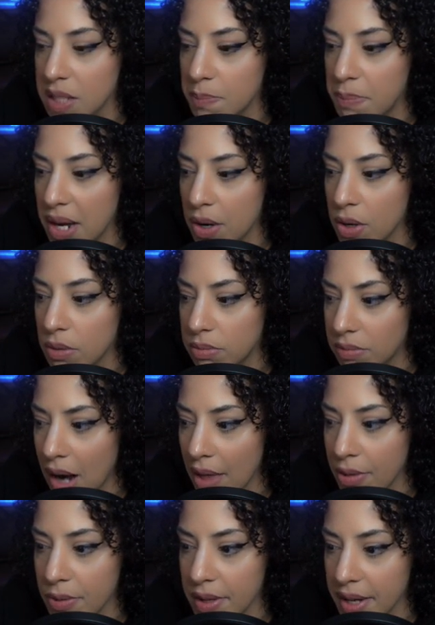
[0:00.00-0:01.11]
better,
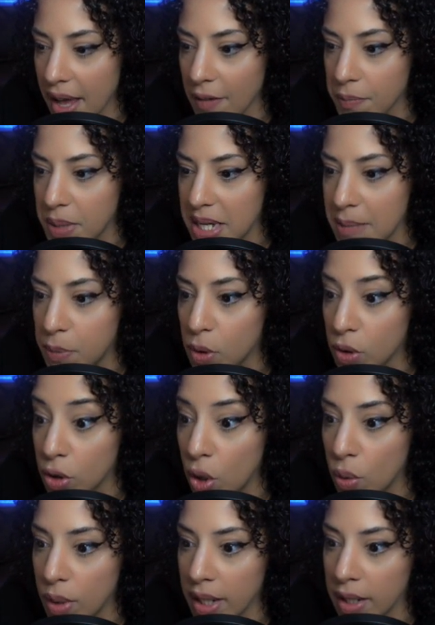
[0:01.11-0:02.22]
rather than have people
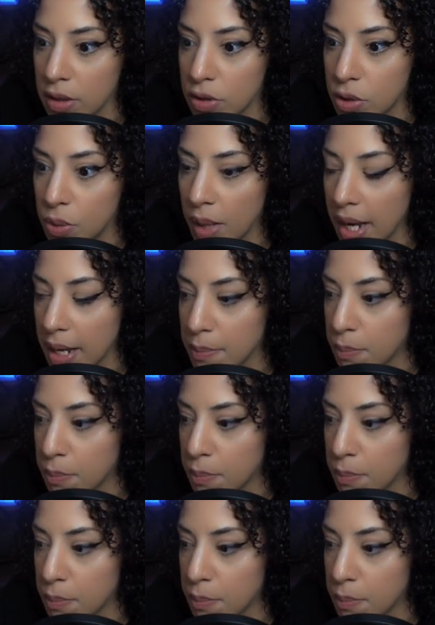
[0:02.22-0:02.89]
go into a